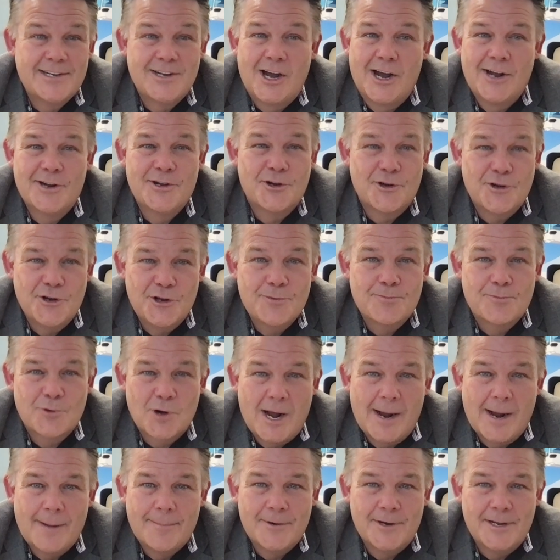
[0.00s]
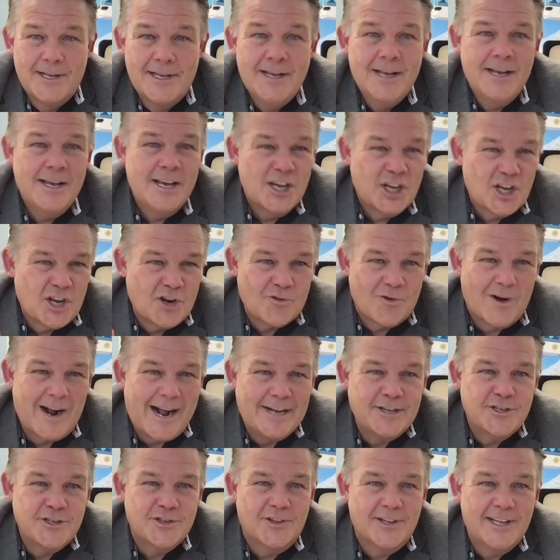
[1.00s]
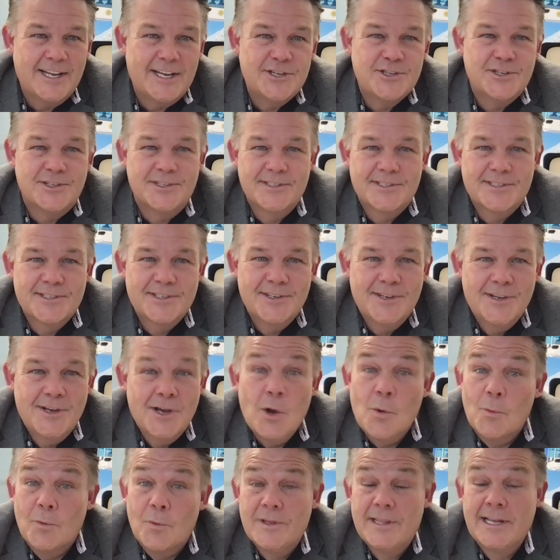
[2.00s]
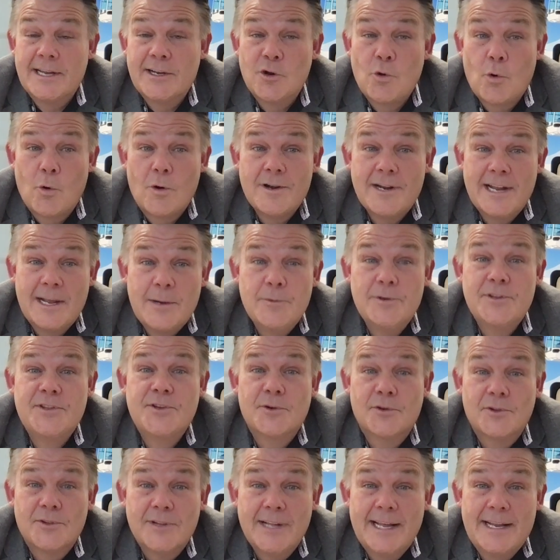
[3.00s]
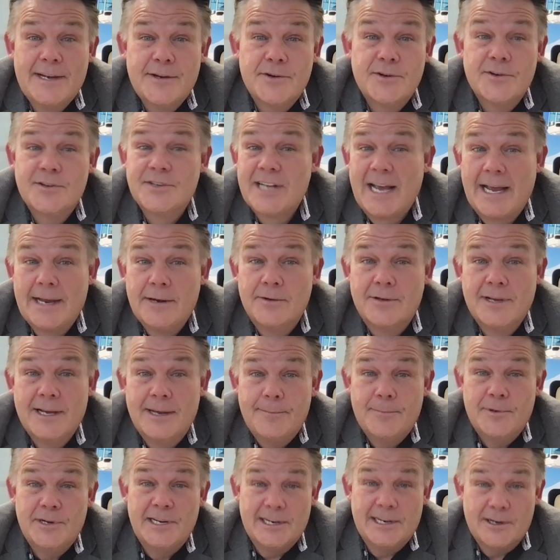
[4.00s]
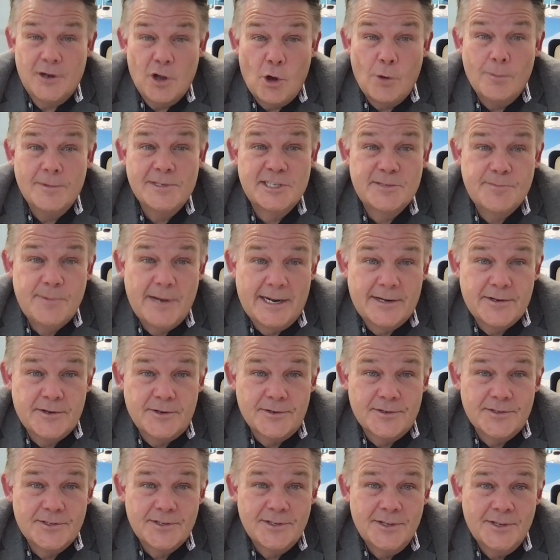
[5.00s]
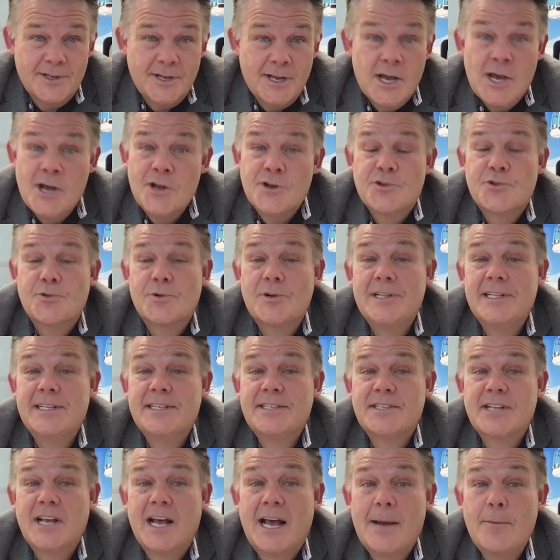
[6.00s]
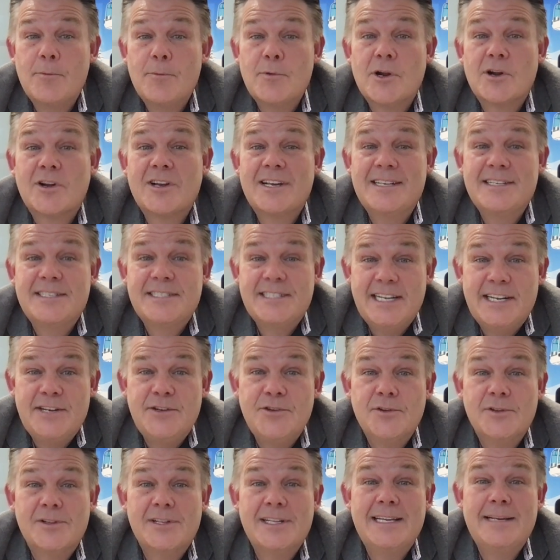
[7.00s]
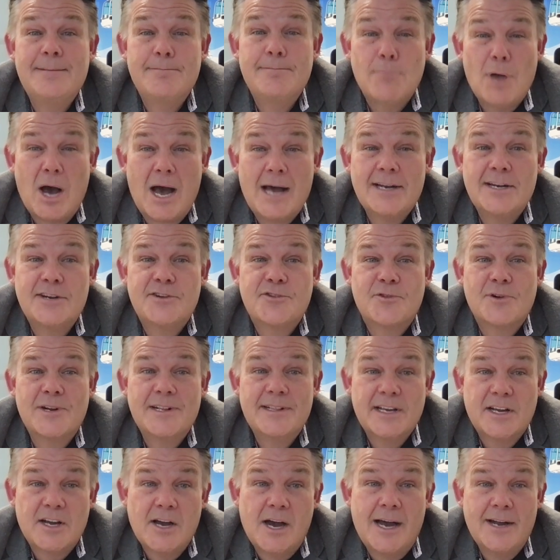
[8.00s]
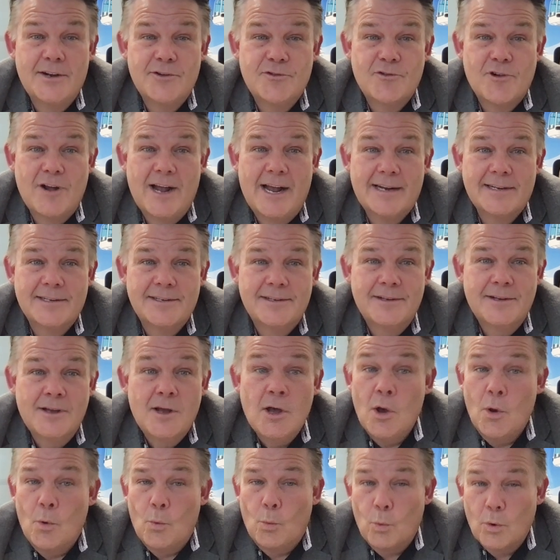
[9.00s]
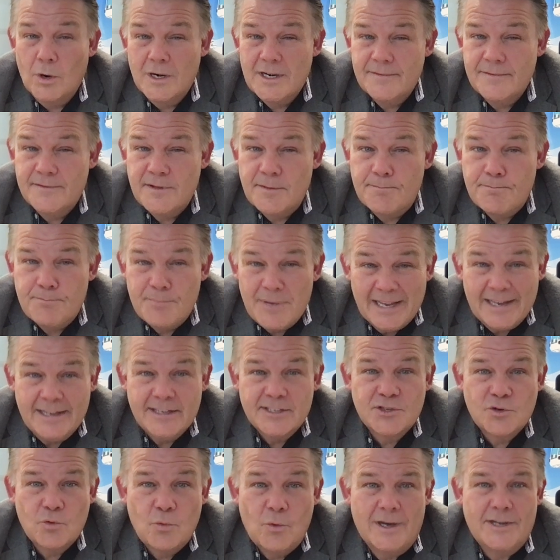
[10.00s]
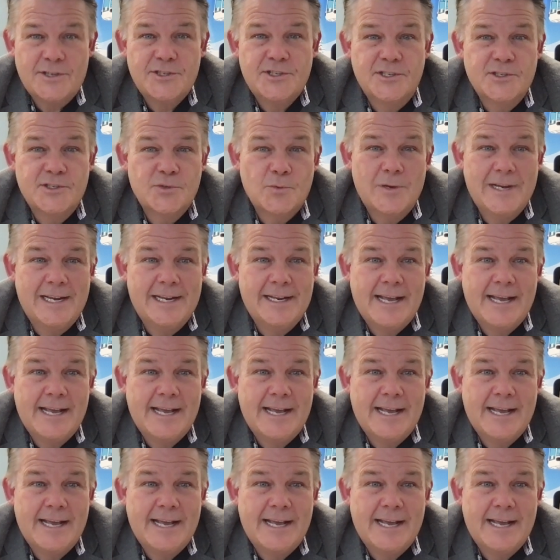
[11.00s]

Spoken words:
on your new property. Congratulations. We then coordinate with your lender, title company, and home inspectors. During this time, we are continually monitoring the contract. One of the biggest questions we get